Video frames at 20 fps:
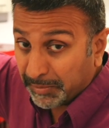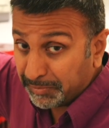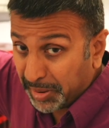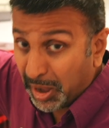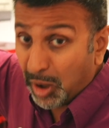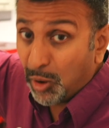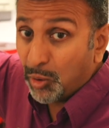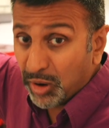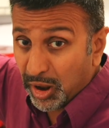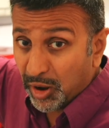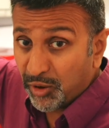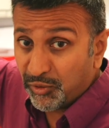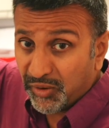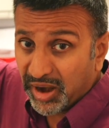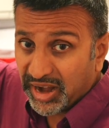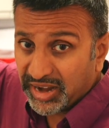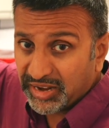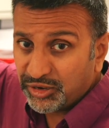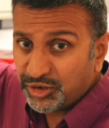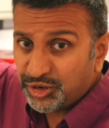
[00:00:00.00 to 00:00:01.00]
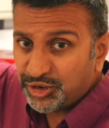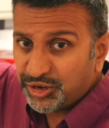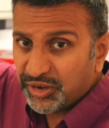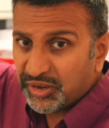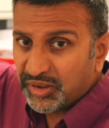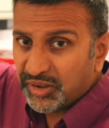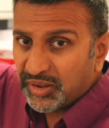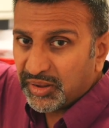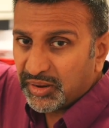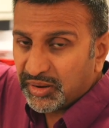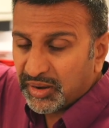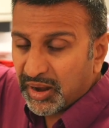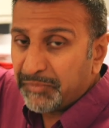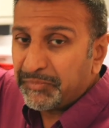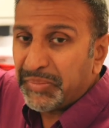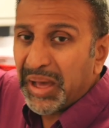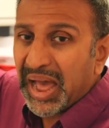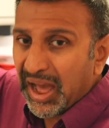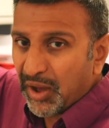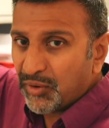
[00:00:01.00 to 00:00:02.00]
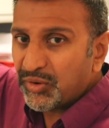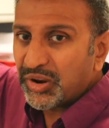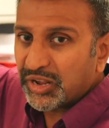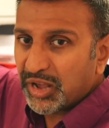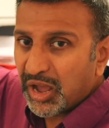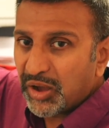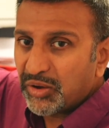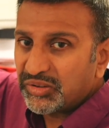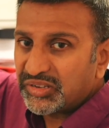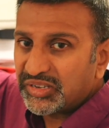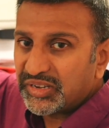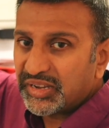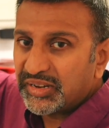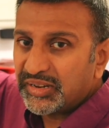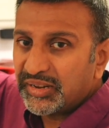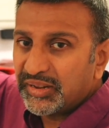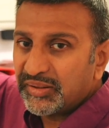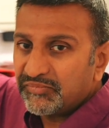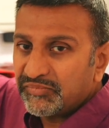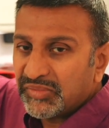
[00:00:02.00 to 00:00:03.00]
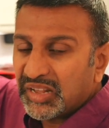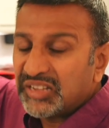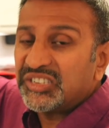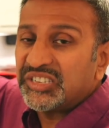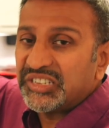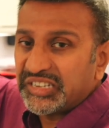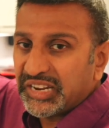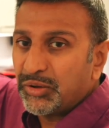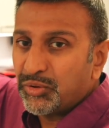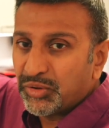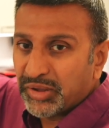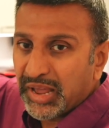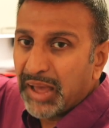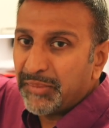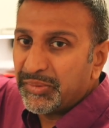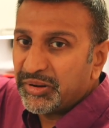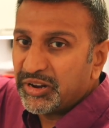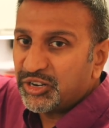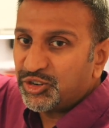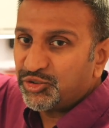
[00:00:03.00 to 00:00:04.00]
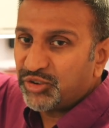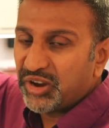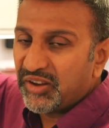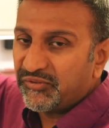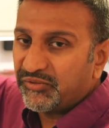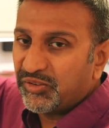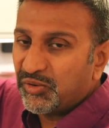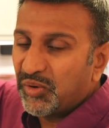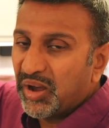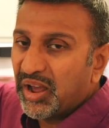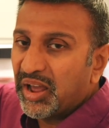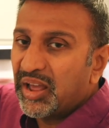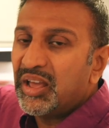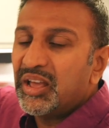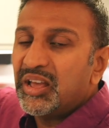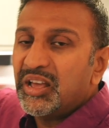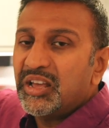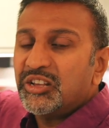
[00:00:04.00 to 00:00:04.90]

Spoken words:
polo range, powder-coated steel cabinetry everywhere,